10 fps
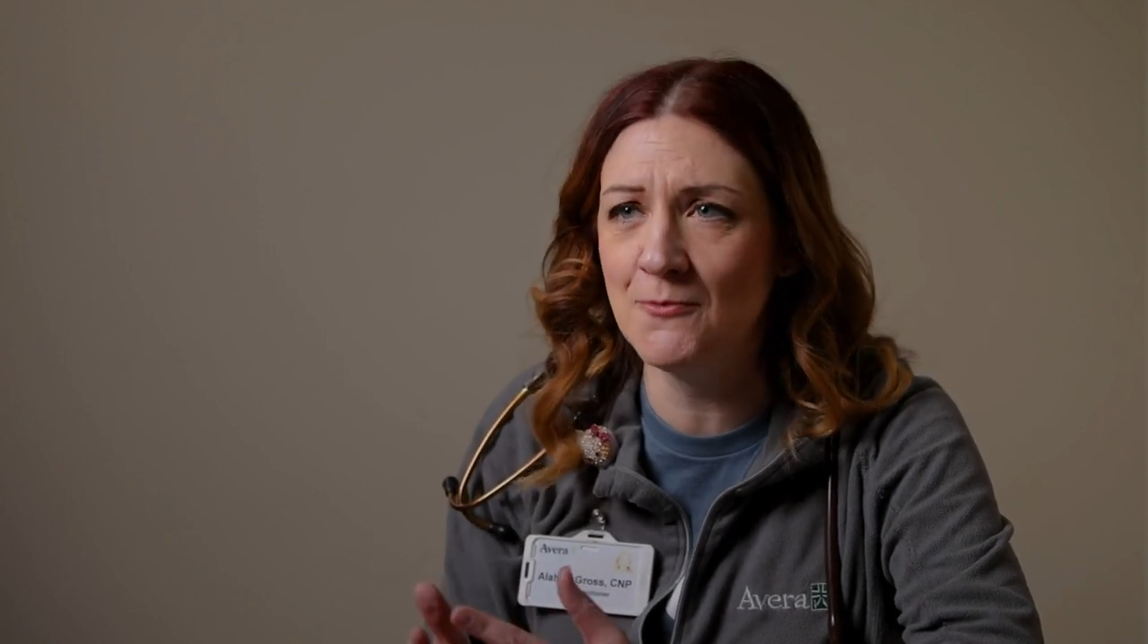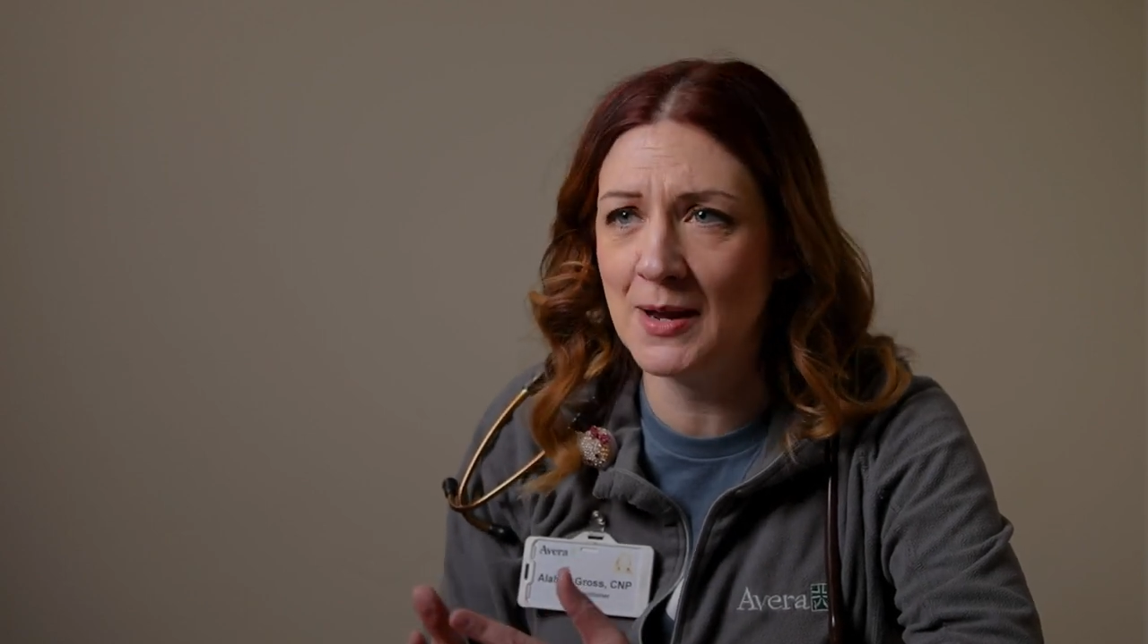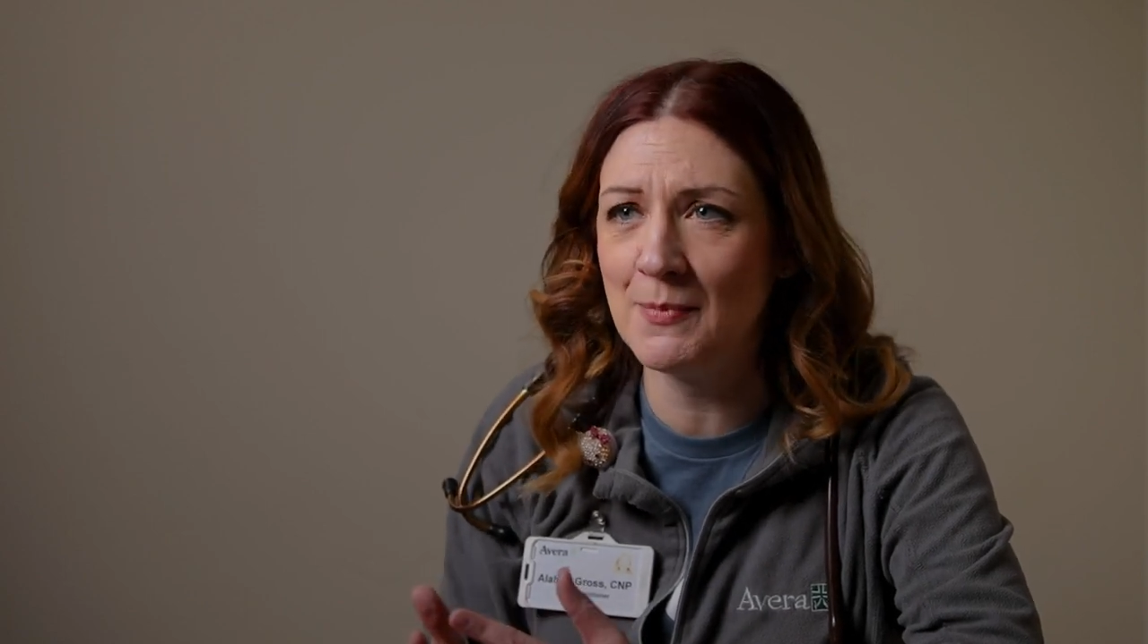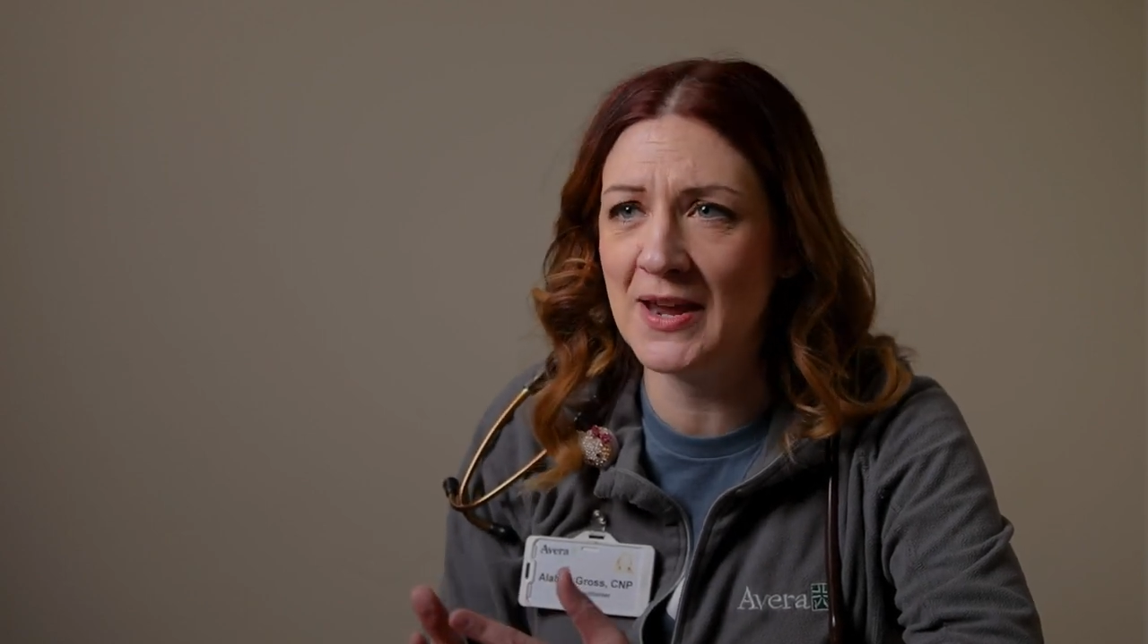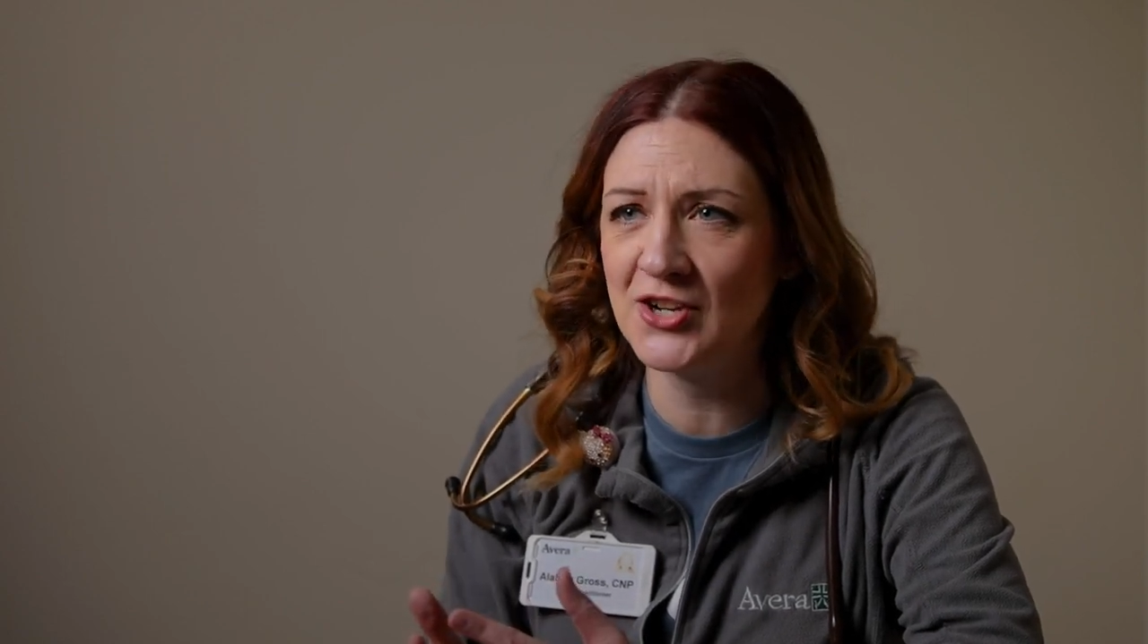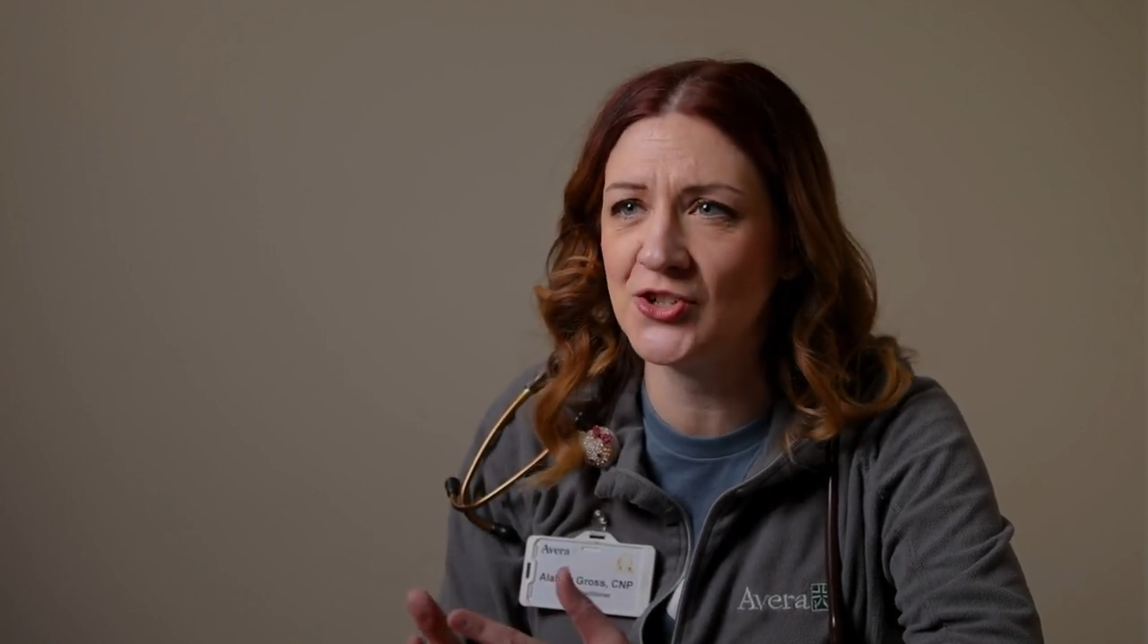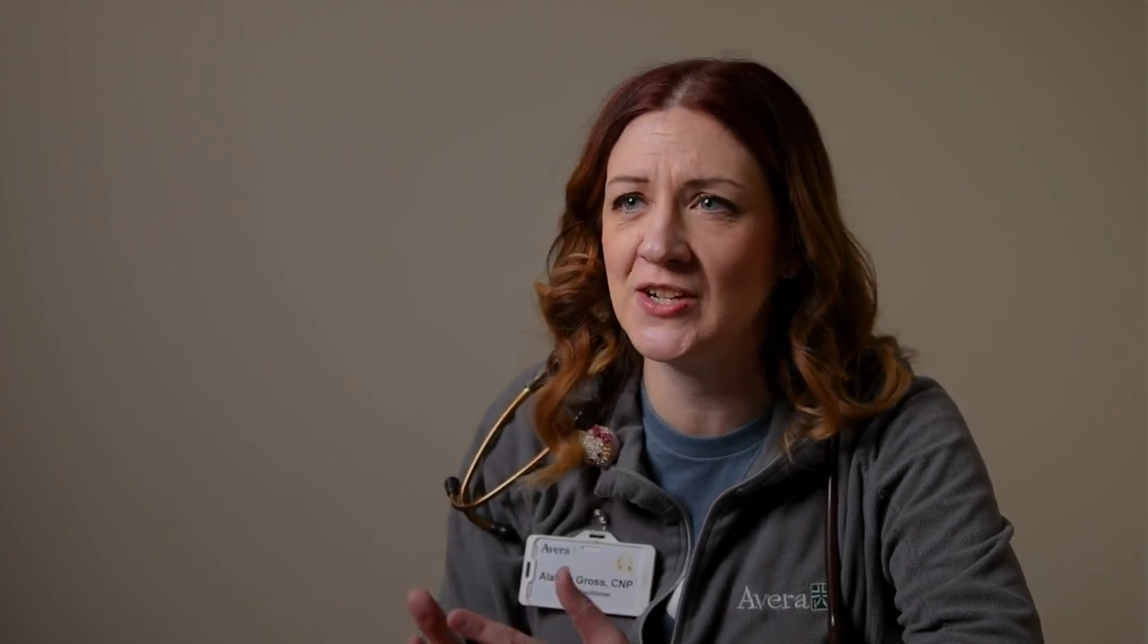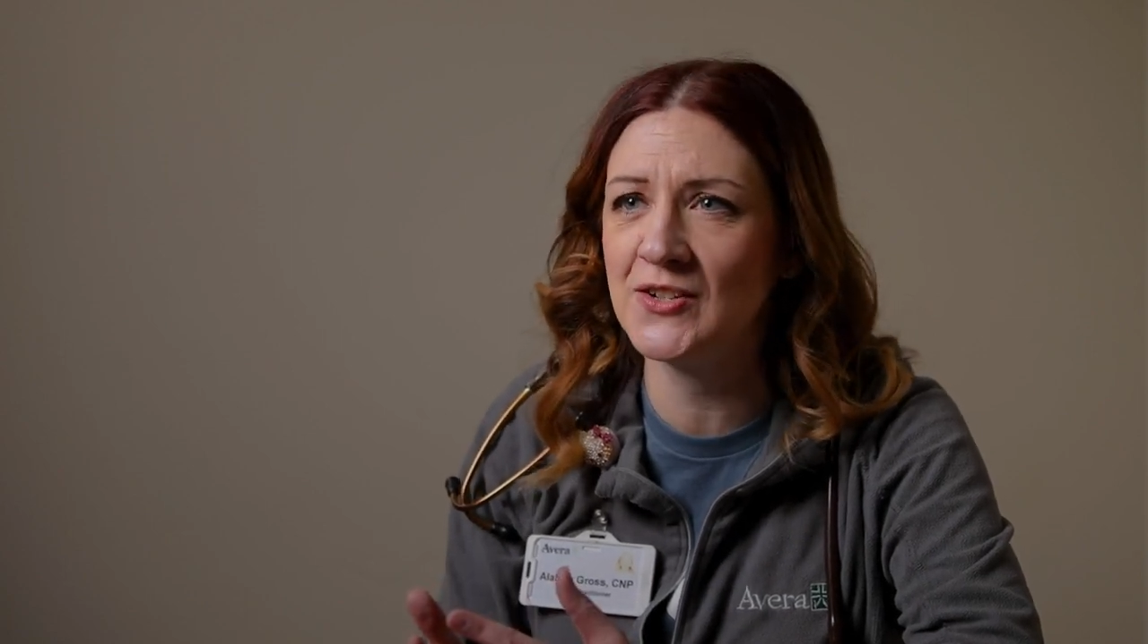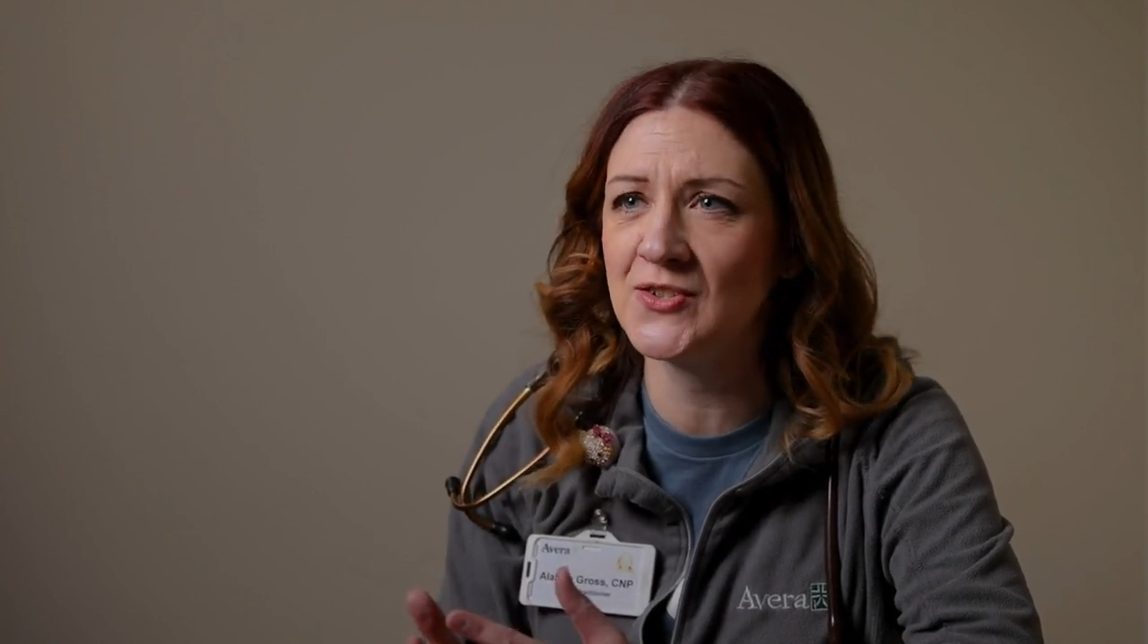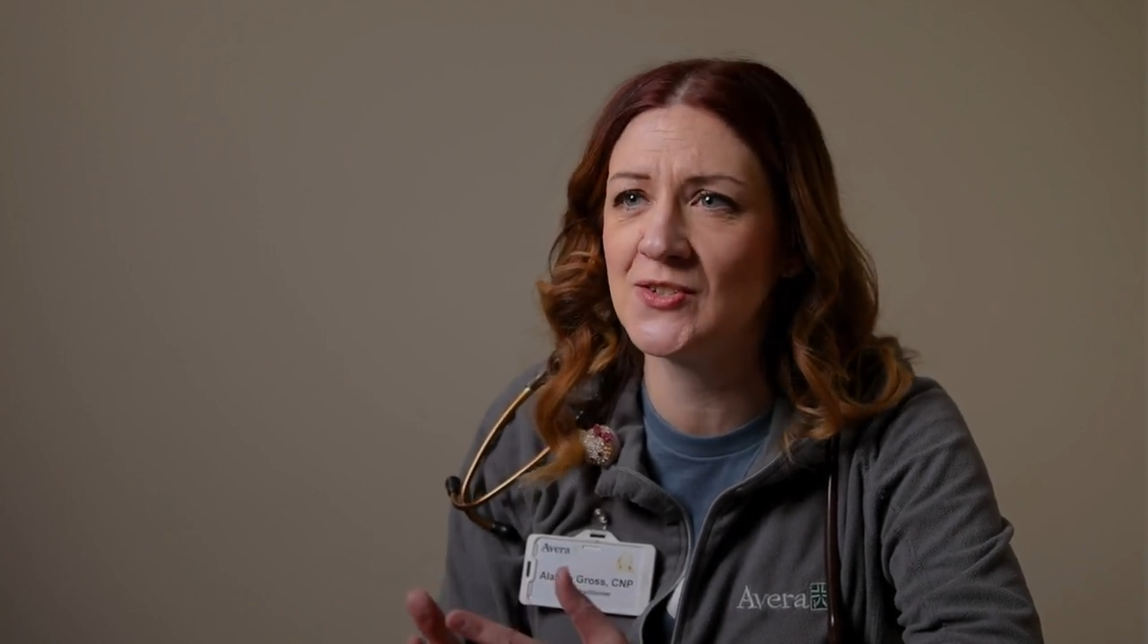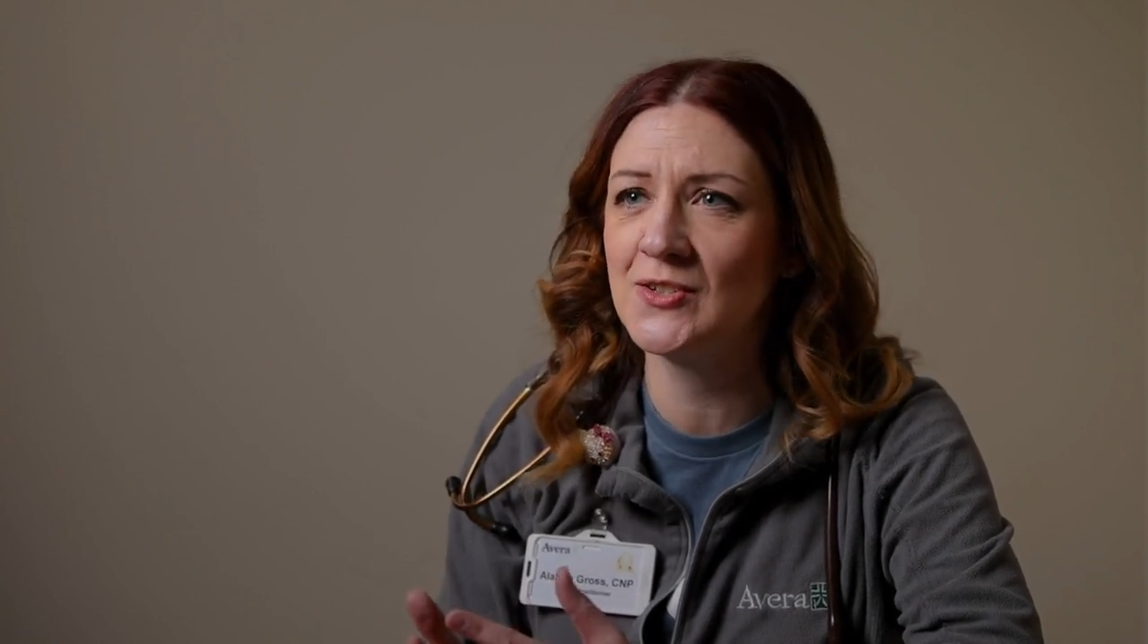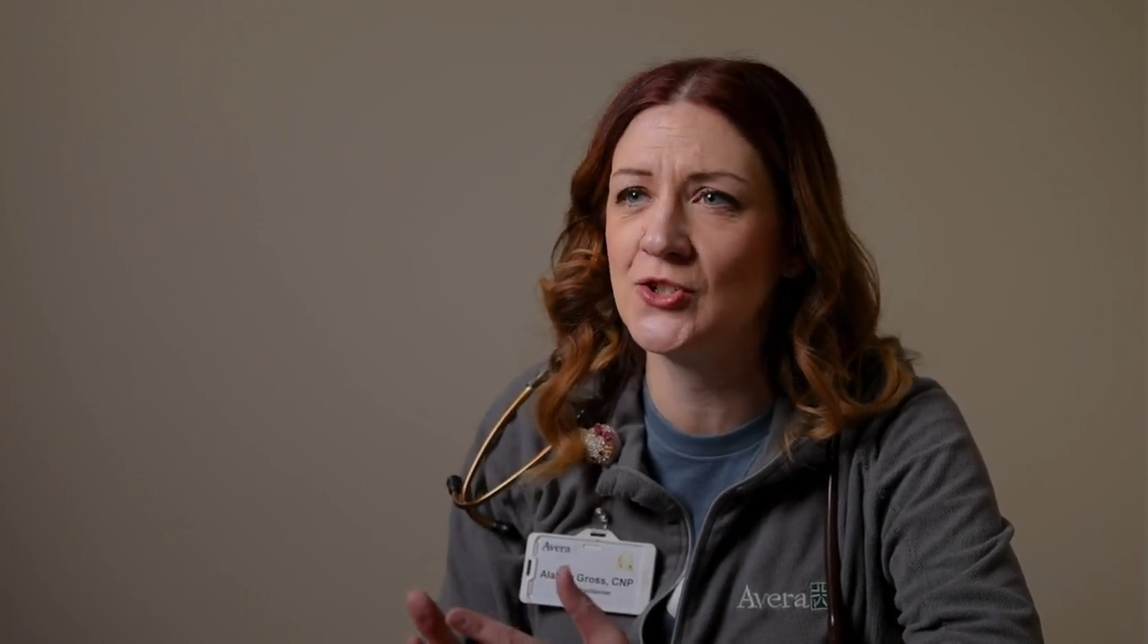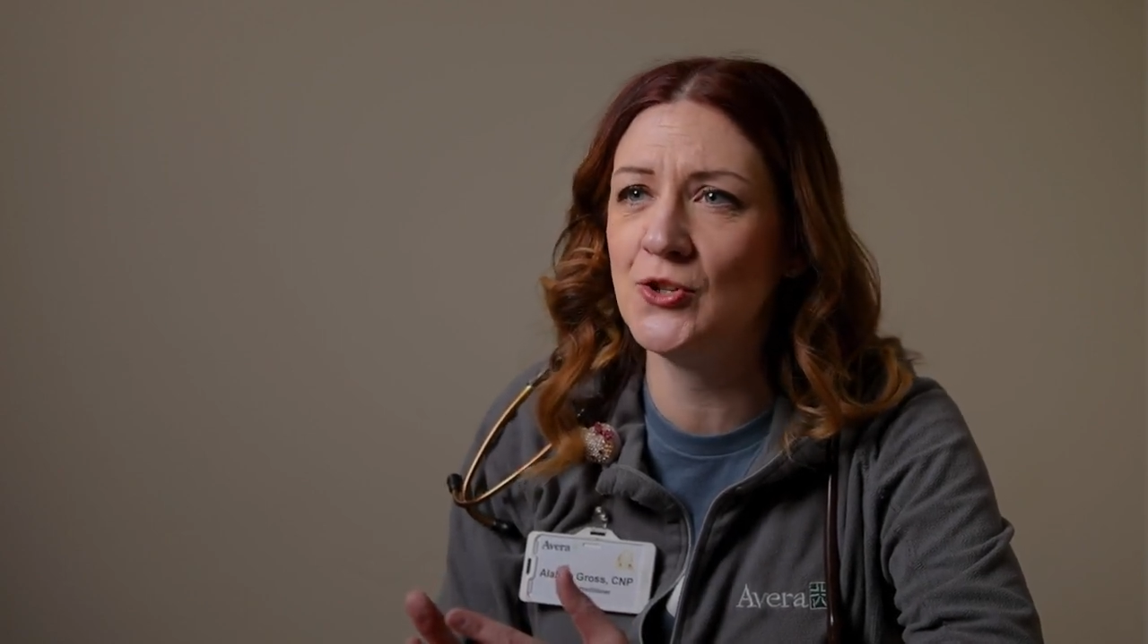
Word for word: my patients